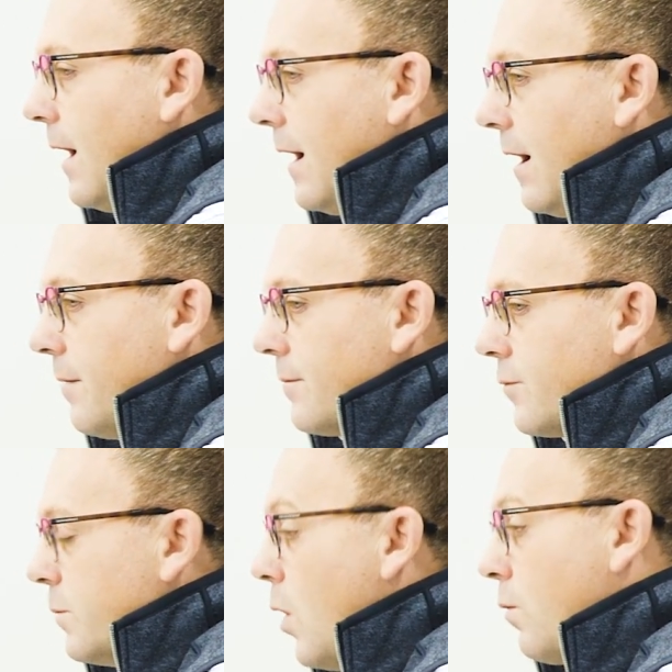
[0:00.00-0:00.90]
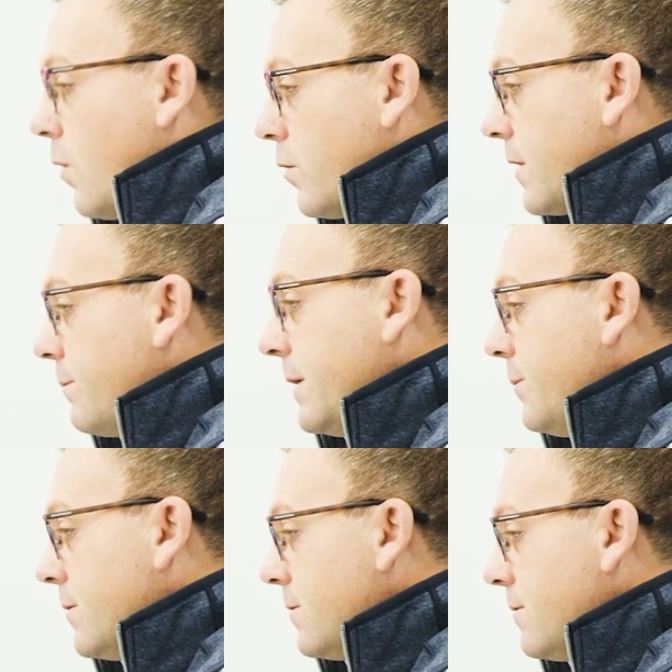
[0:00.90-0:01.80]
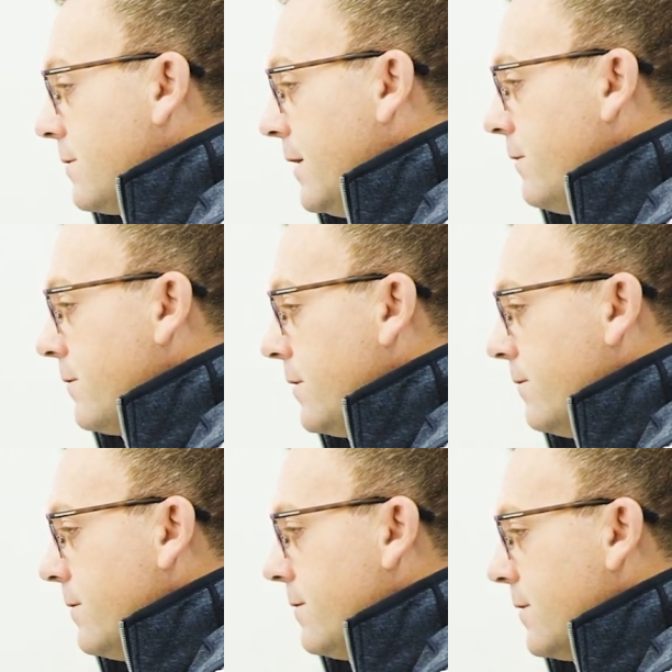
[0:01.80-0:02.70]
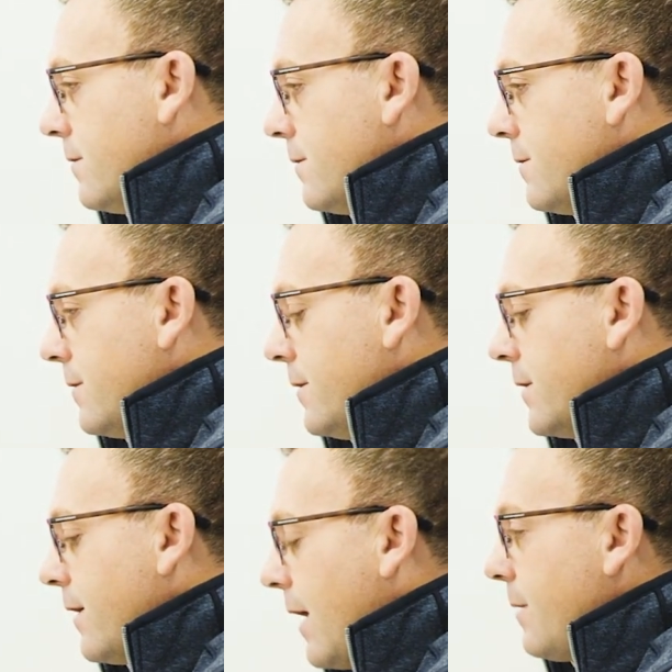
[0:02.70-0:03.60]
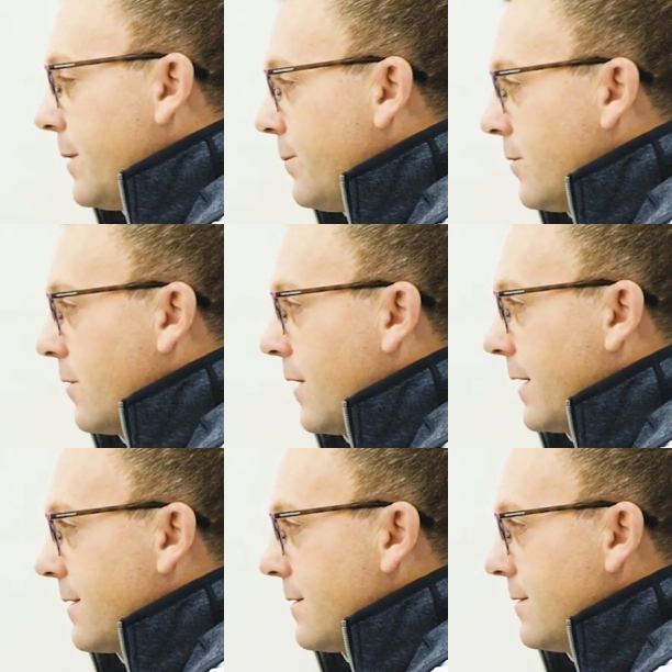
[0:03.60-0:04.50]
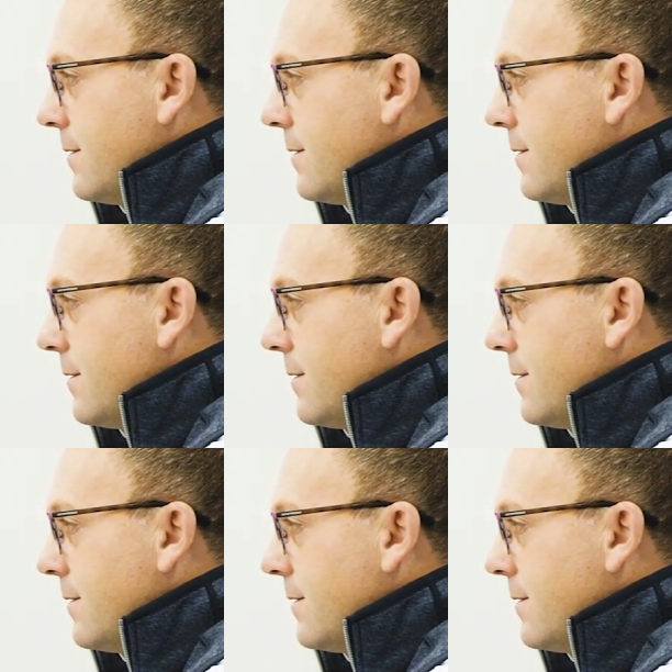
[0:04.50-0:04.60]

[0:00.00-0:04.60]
Mm-hmm. Um, remote work and people, you know, you you get a lot of people who are like,